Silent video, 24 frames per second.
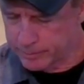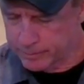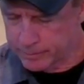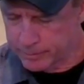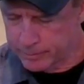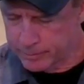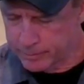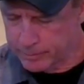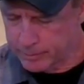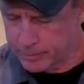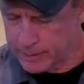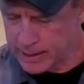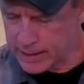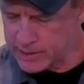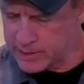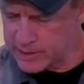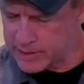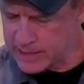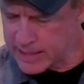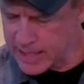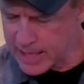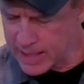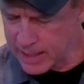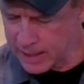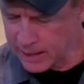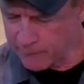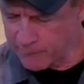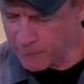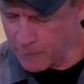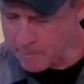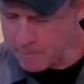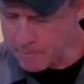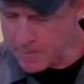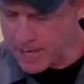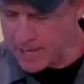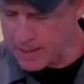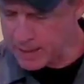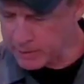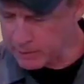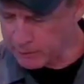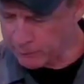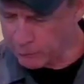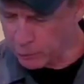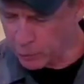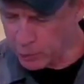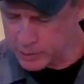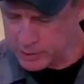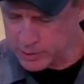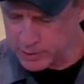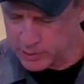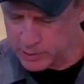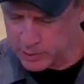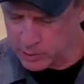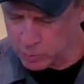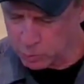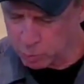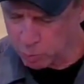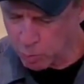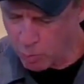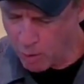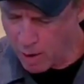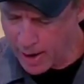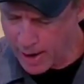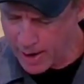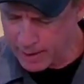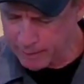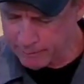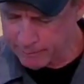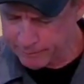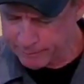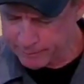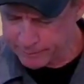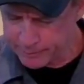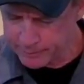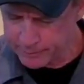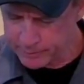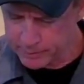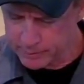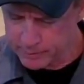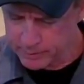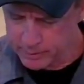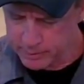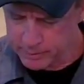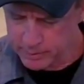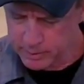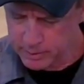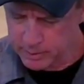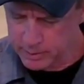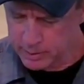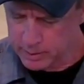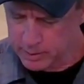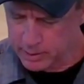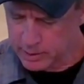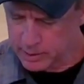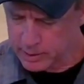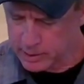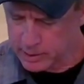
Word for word: They say if a man divorces his wife and